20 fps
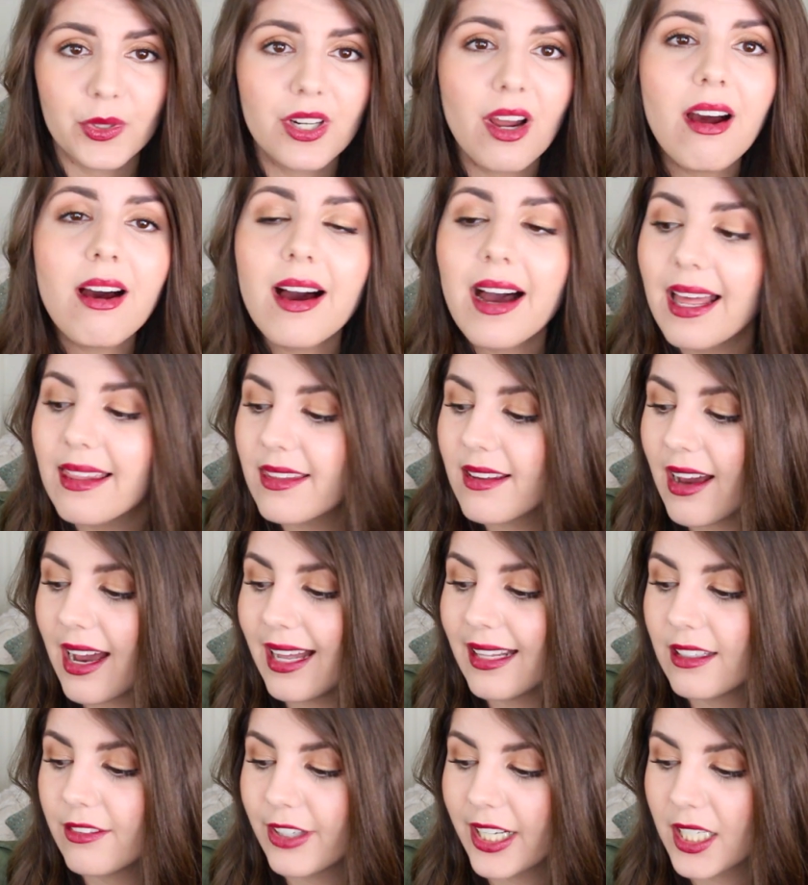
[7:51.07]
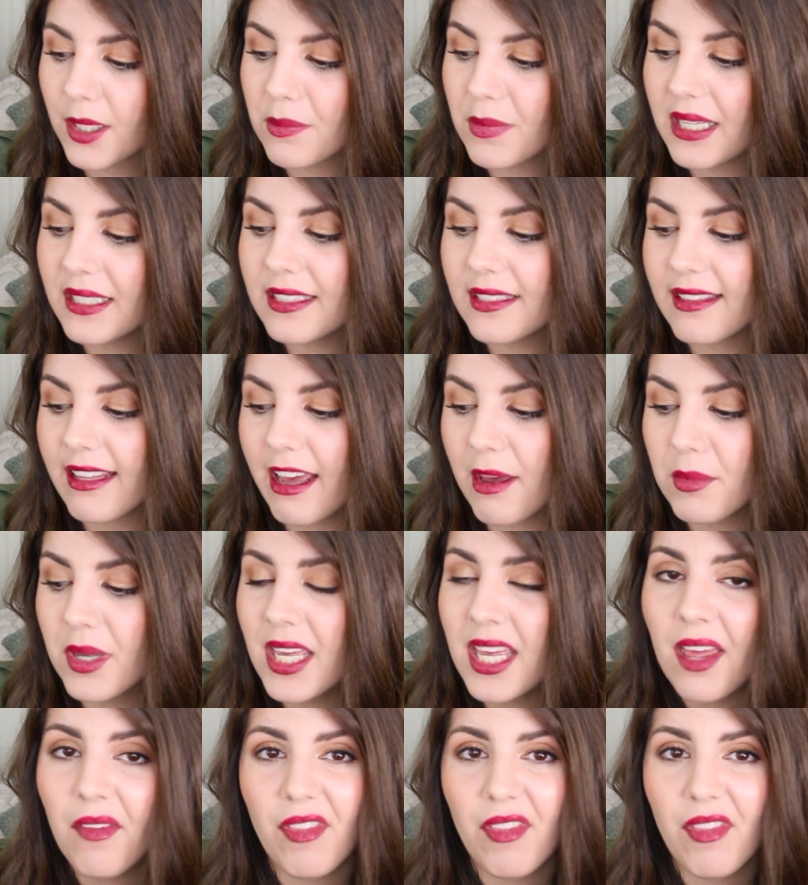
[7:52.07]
Would highly, highly recommend them.